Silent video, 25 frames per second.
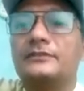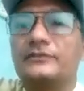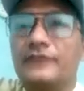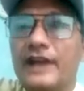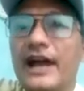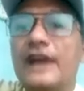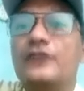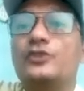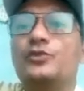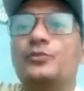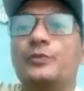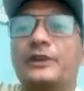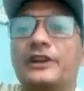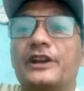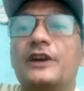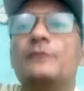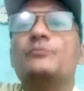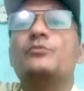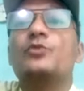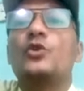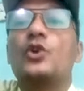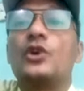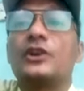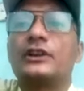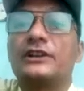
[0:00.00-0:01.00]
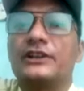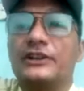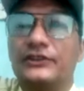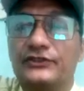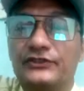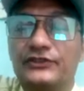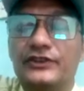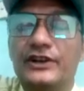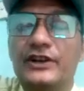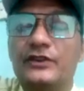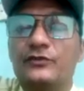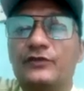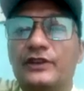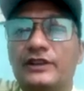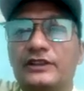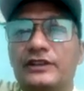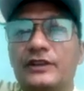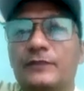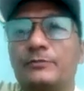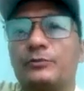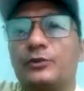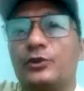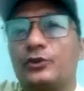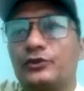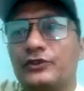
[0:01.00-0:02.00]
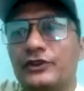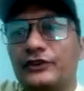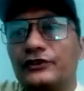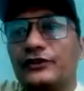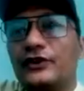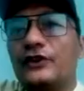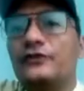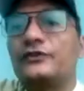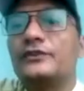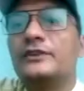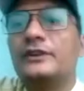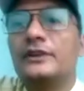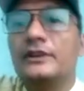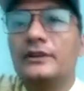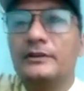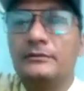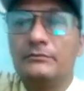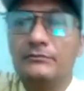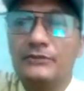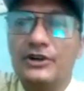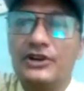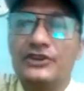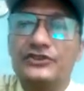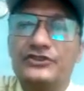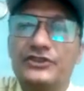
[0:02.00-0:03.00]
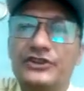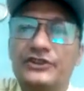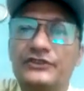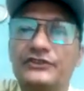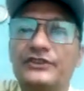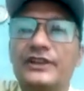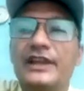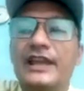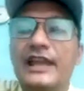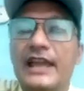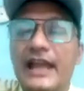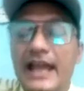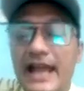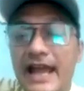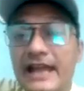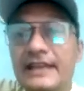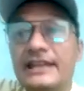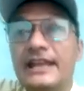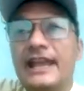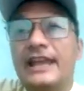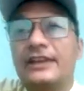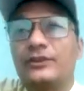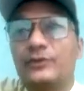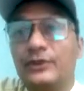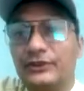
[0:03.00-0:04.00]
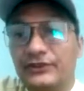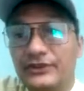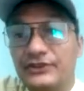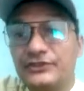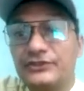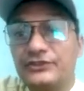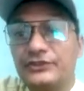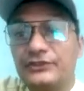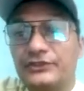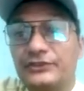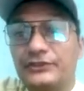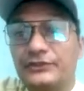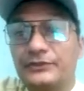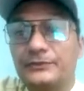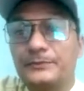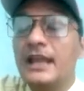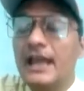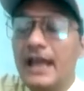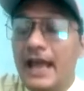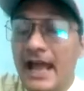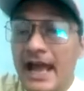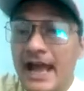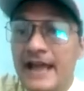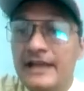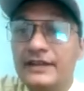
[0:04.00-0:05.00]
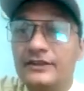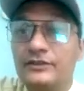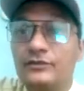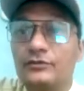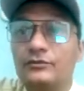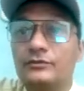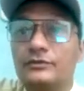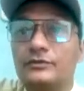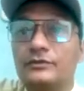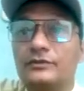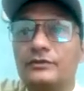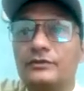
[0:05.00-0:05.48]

try to become more concerned with the process of mergers and acquisitions. And